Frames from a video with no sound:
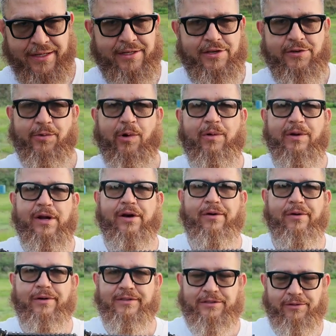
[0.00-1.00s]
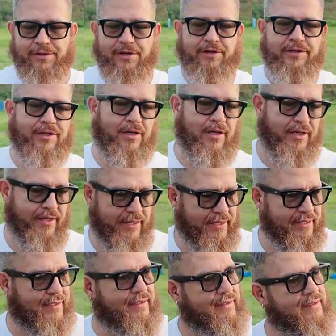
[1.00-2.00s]
you won't know until you're done.
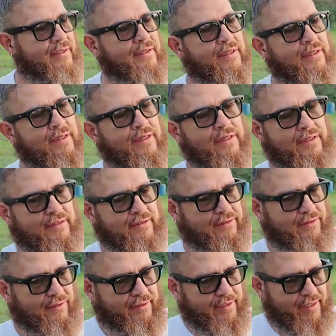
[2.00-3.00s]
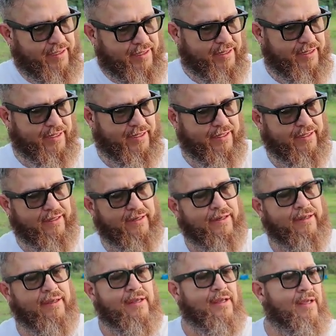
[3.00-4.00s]
So then,
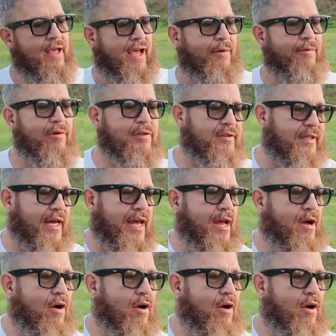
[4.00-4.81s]
I will say